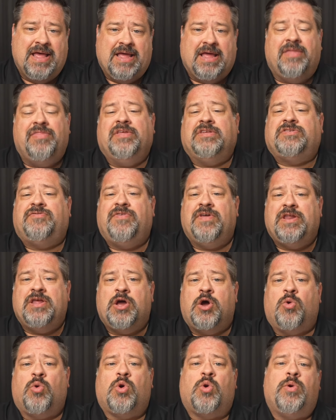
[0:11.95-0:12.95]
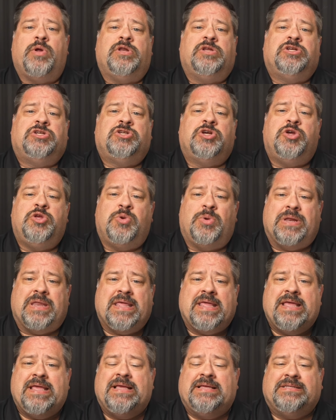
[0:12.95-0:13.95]
In this video, we're going to show you an
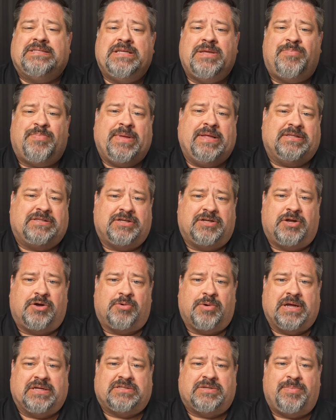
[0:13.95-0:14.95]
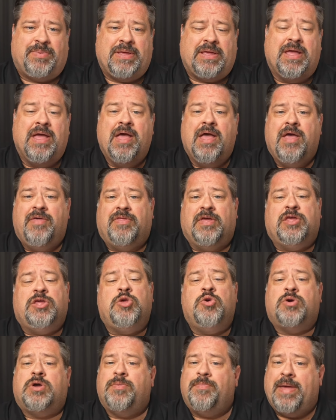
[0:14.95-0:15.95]
easy pizza dough recipe that
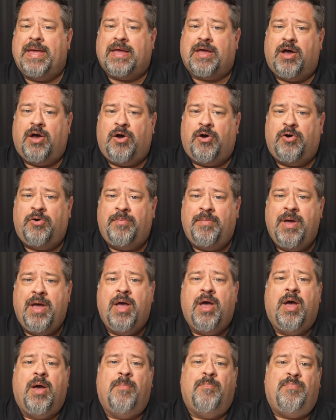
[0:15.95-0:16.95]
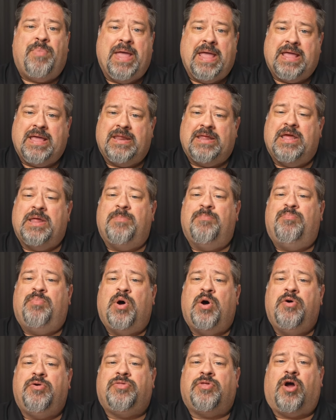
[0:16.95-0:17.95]
you can make at home, bake it in
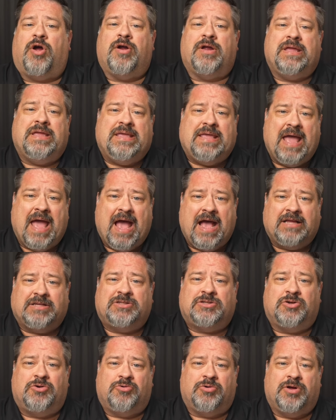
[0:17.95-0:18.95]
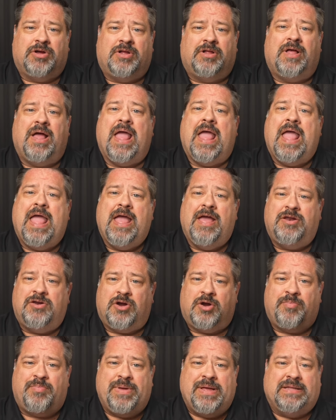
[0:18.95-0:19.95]
both our gas grill and
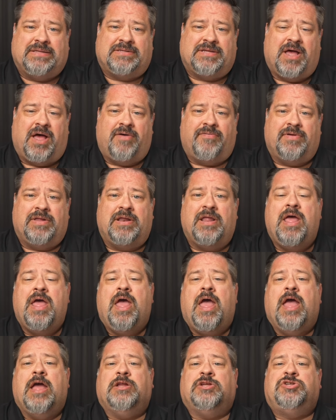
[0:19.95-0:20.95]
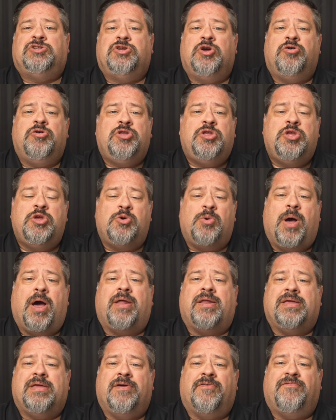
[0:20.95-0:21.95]
our pizza oven, and show you
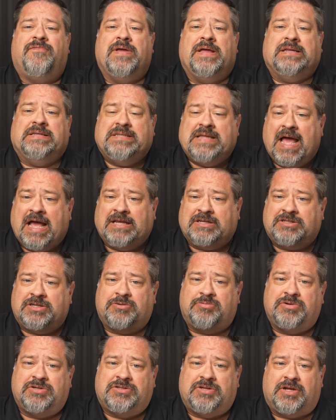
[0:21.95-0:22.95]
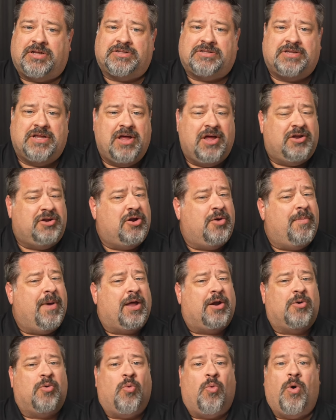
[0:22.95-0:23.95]
how to get fantastic results no
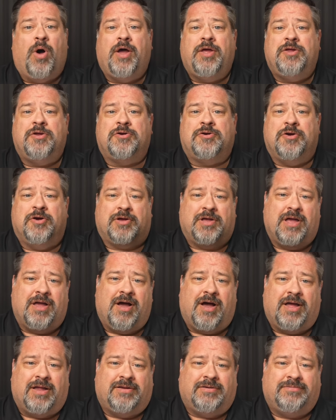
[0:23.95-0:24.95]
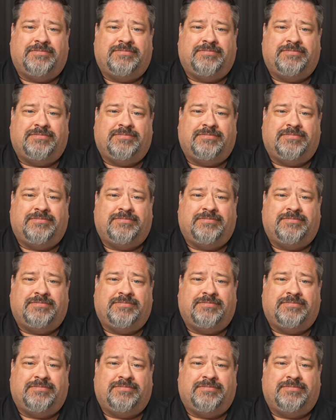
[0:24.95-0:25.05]
matter what you're cooking on.